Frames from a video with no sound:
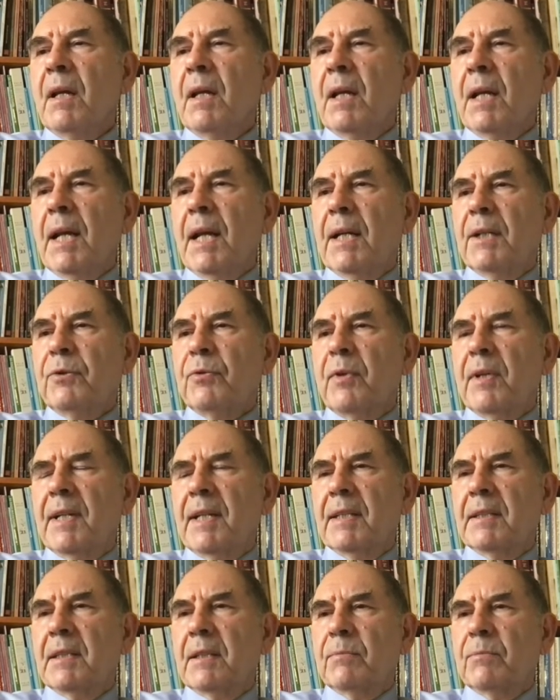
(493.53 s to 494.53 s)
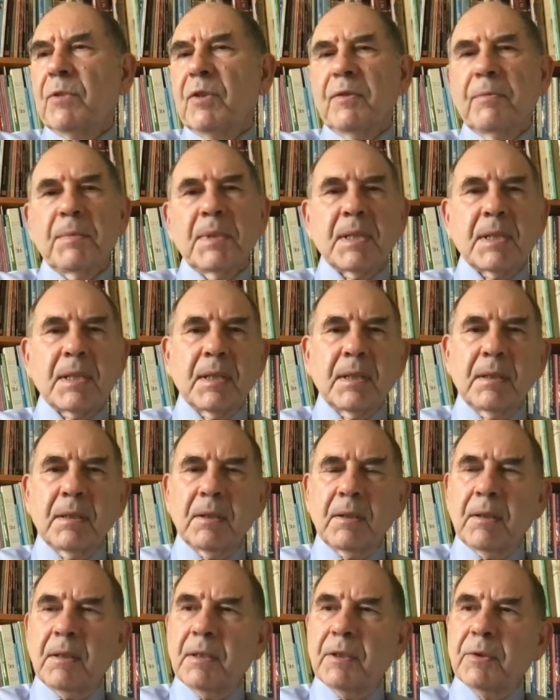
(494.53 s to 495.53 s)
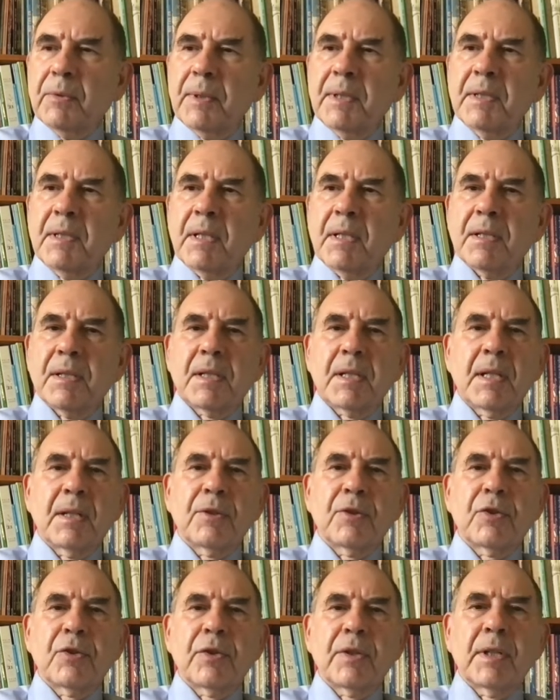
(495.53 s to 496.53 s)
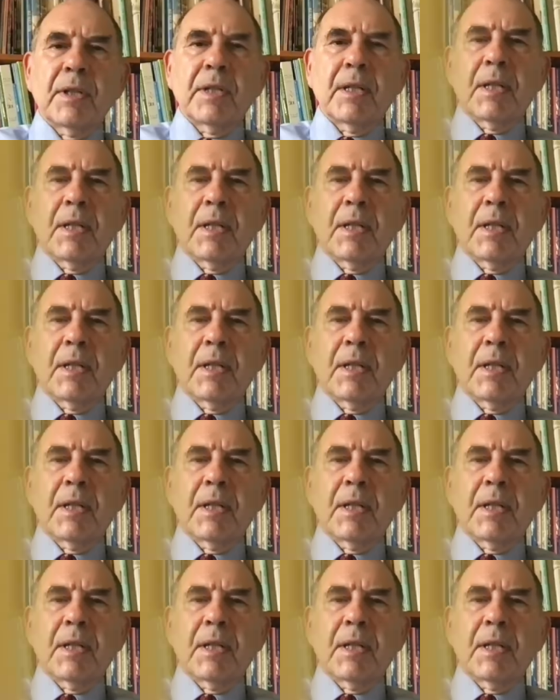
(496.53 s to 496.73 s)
and related movements in the early 20th century